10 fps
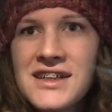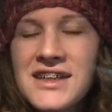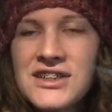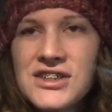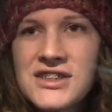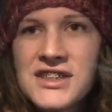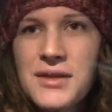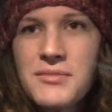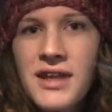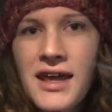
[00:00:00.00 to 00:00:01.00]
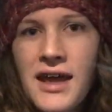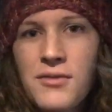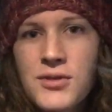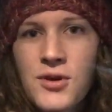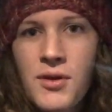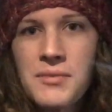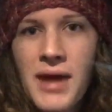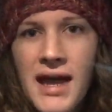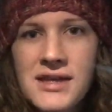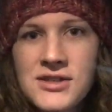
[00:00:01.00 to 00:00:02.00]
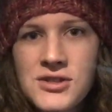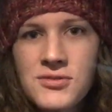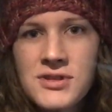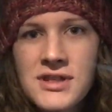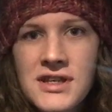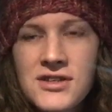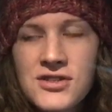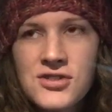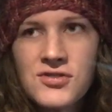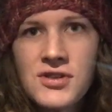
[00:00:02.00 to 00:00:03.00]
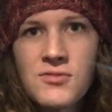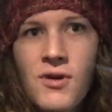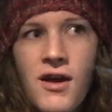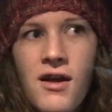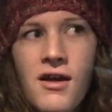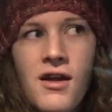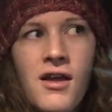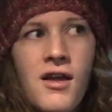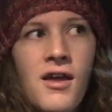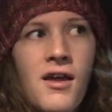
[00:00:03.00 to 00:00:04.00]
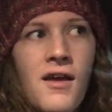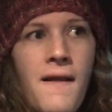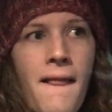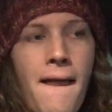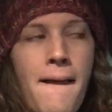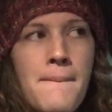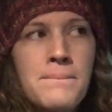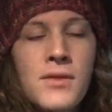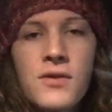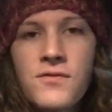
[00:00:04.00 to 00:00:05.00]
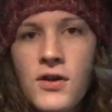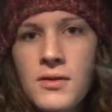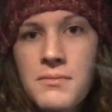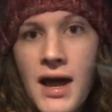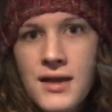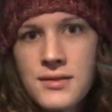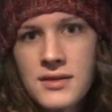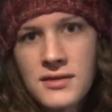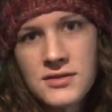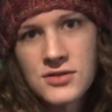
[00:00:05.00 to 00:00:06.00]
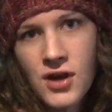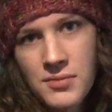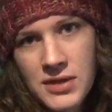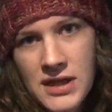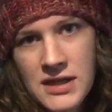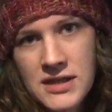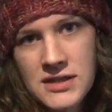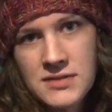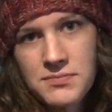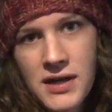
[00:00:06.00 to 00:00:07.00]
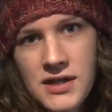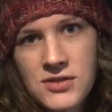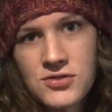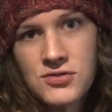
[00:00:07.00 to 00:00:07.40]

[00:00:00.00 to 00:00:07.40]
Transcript: it just seemed like I was going back into an industry where a very masculine dominated by